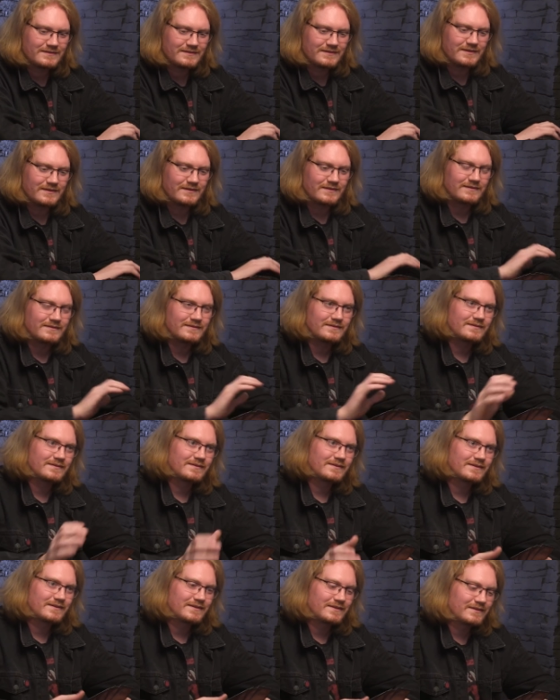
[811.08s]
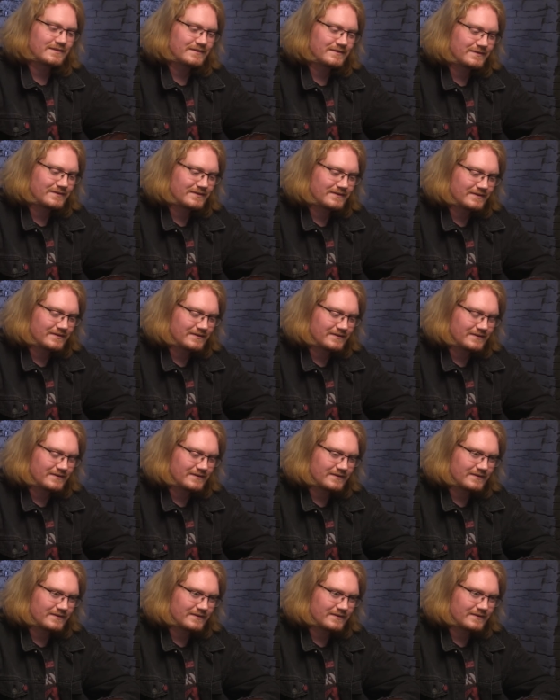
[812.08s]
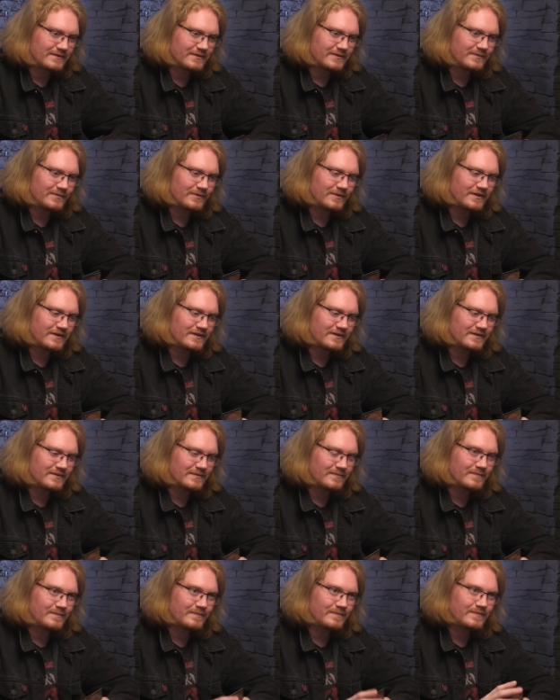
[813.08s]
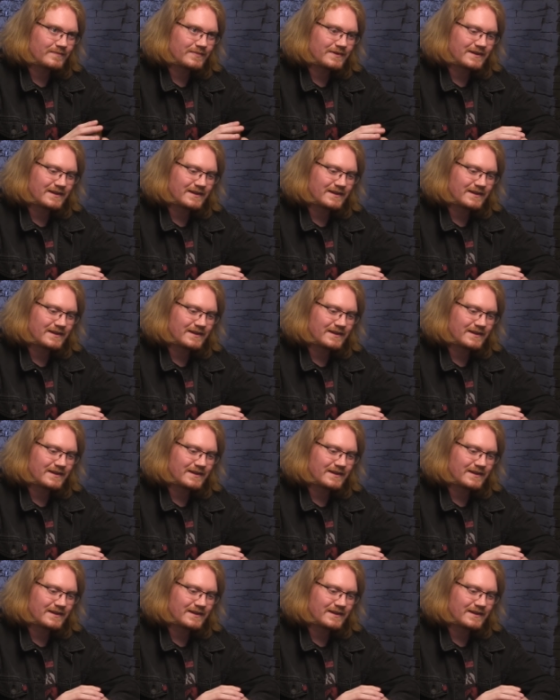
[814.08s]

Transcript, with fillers: I don't have many options. So oh, I think I'm still dead.